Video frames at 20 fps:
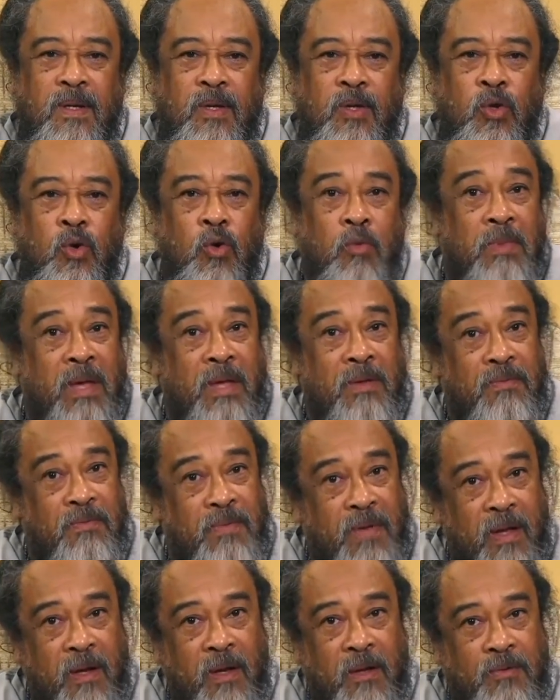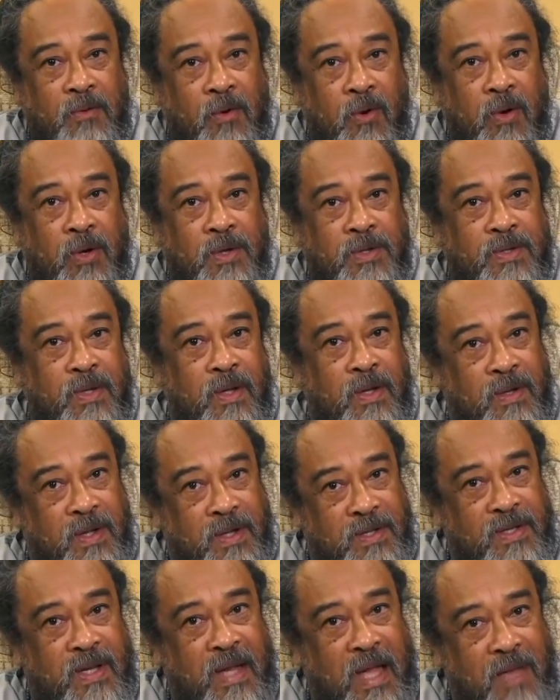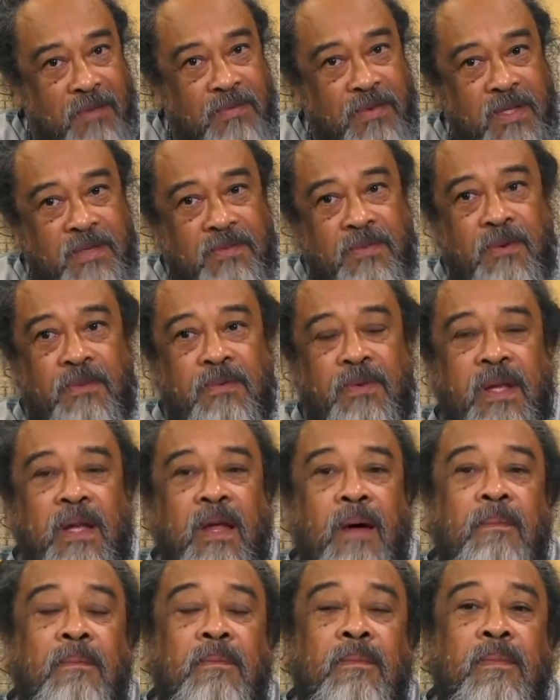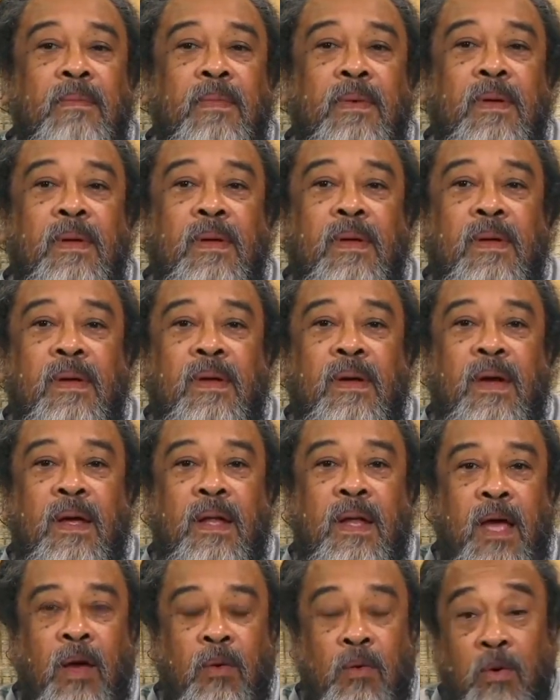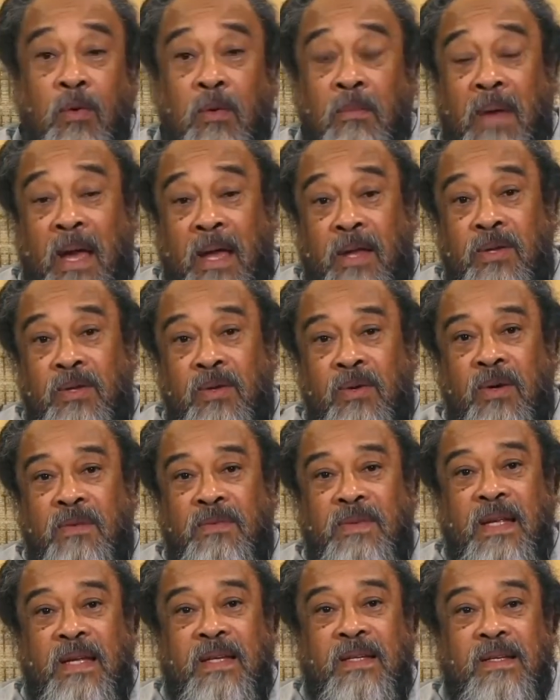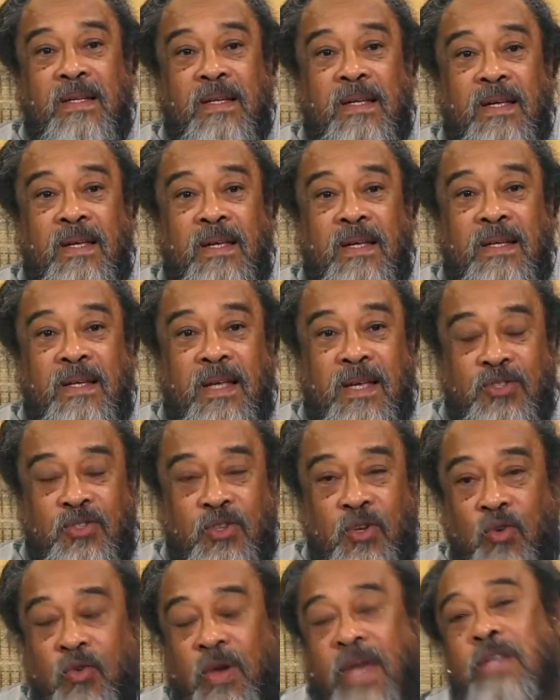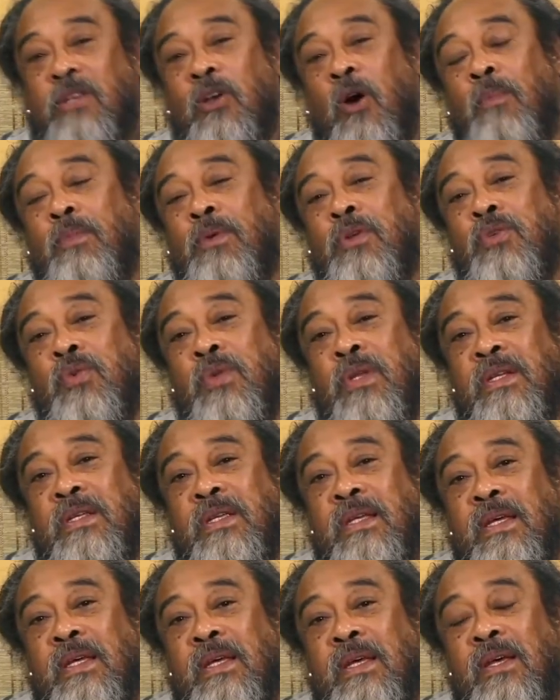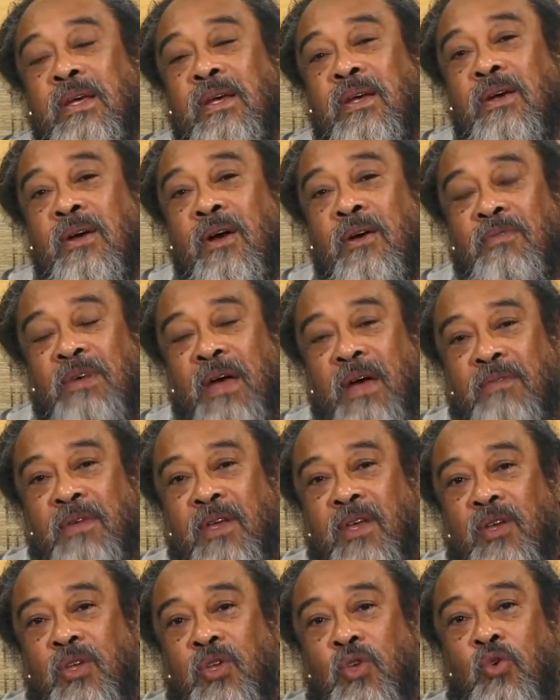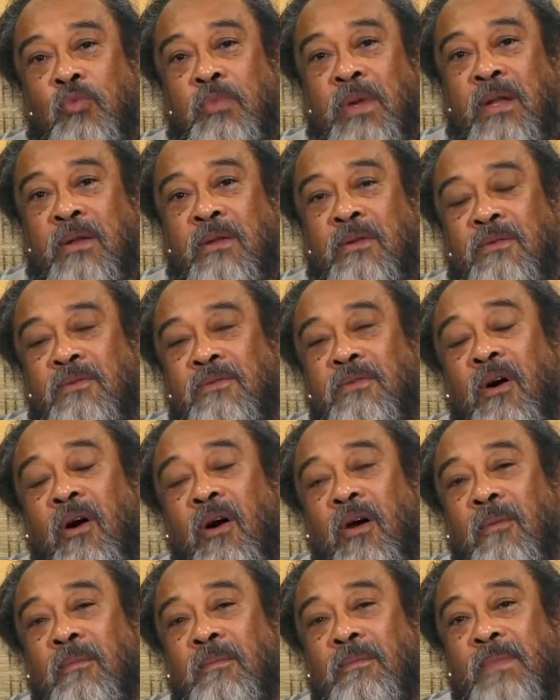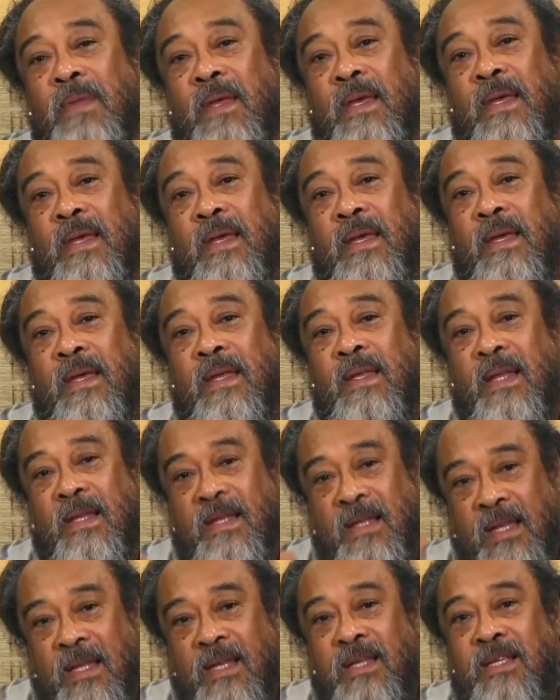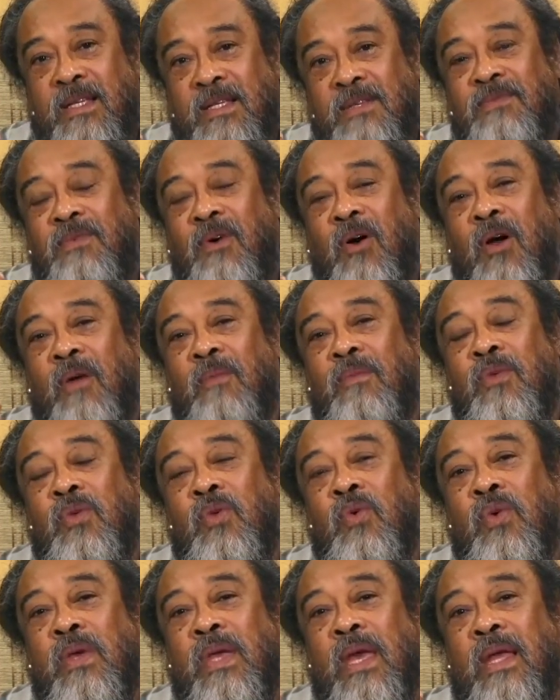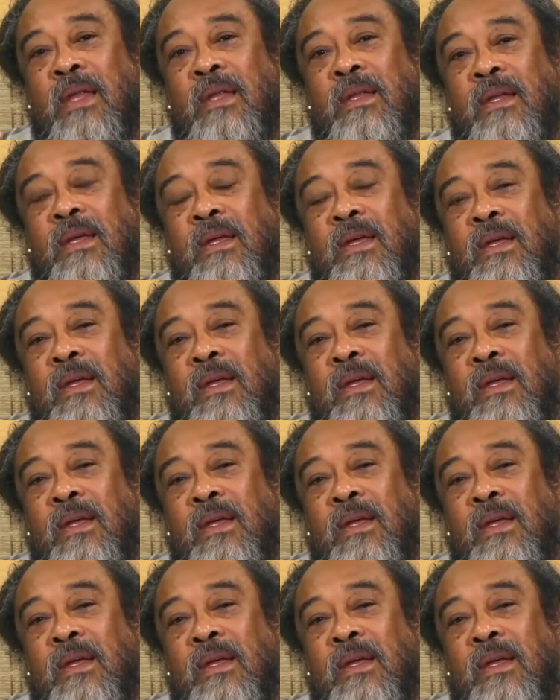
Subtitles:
You may feel, of course, this life is for freedom. And I will remind you of that. that's the great opportunity of having a human form, that in this form you can